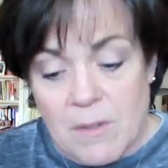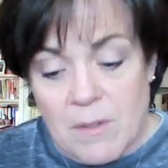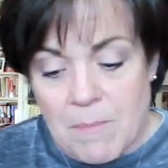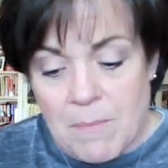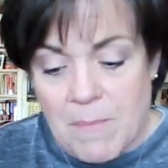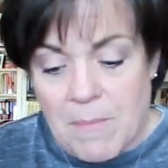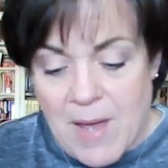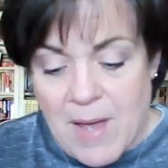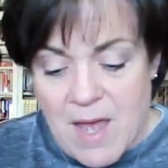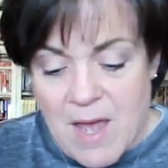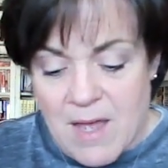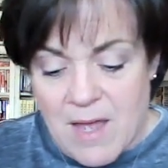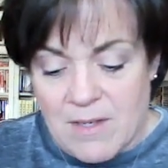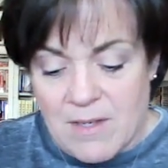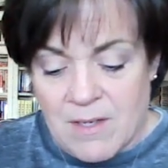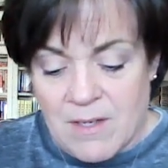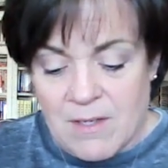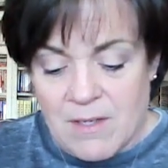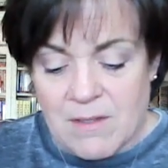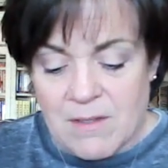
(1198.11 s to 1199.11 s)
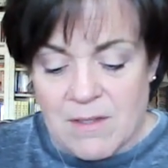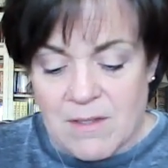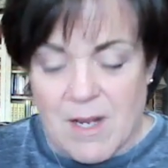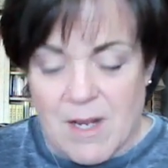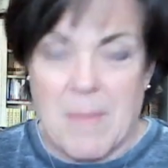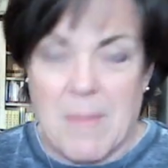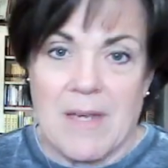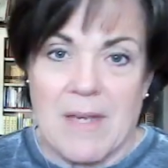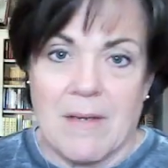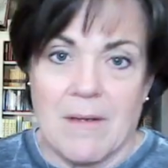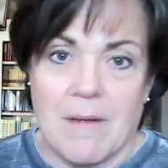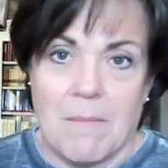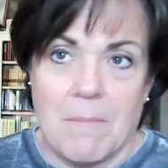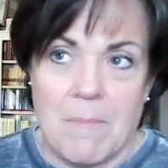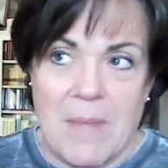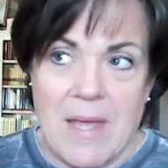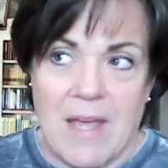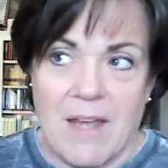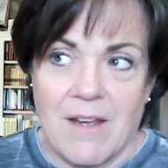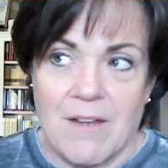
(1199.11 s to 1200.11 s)
but I mean
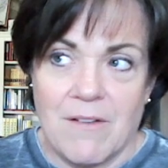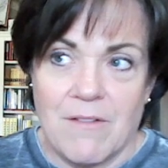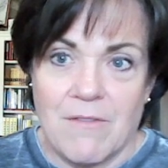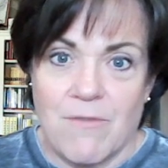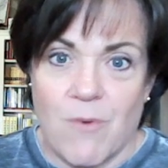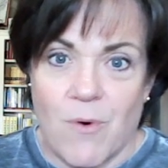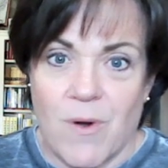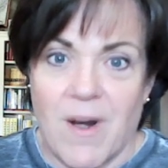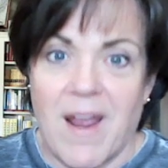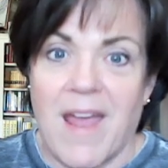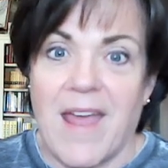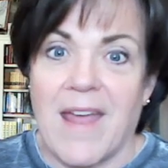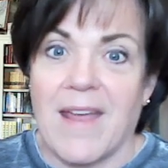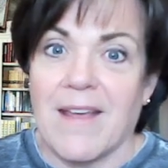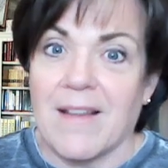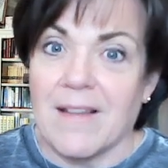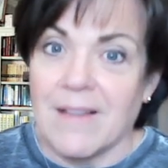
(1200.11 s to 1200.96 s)
big for a